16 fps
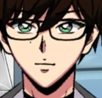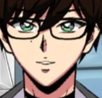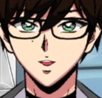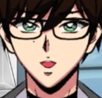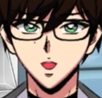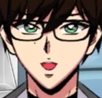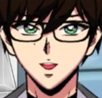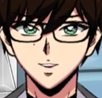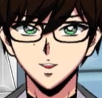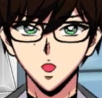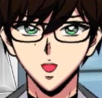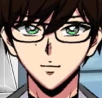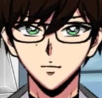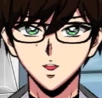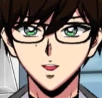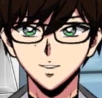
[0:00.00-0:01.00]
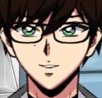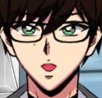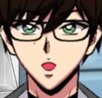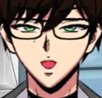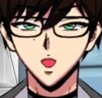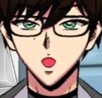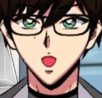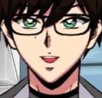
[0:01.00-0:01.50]
Or if I use this
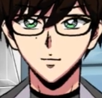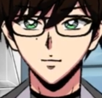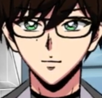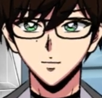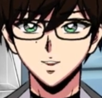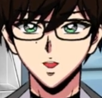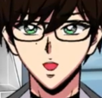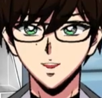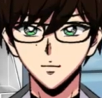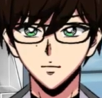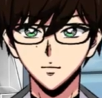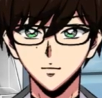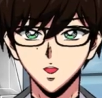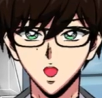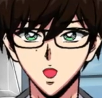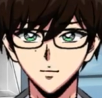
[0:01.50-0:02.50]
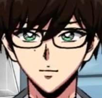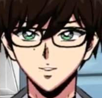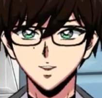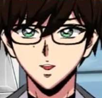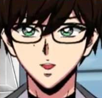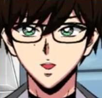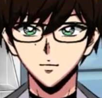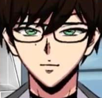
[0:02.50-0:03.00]
stuff, I'm using it with
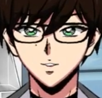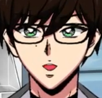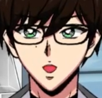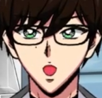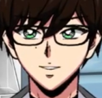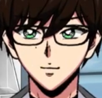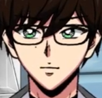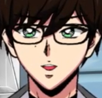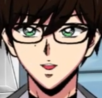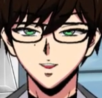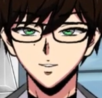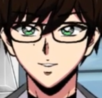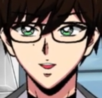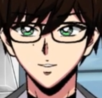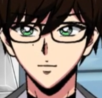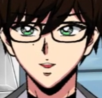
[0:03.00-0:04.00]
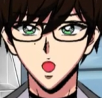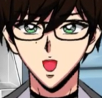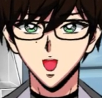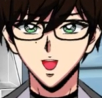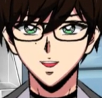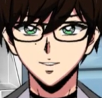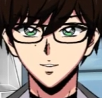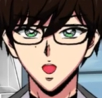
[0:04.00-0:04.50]
Netherworld Depths, or when I can
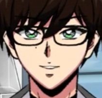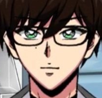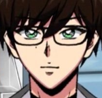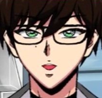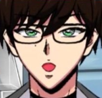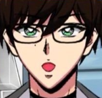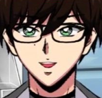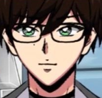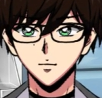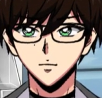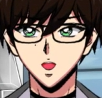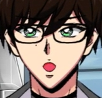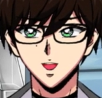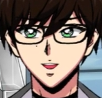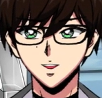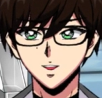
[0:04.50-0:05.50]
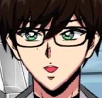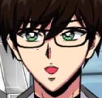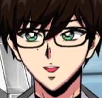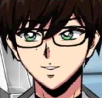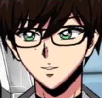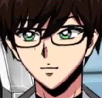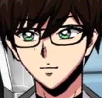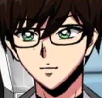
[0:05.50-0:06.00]
use it for like 1 core
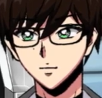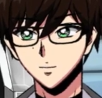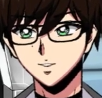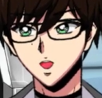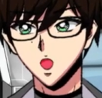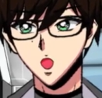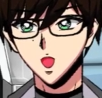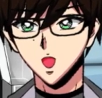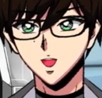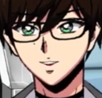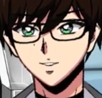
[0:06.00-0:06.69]
raid-in,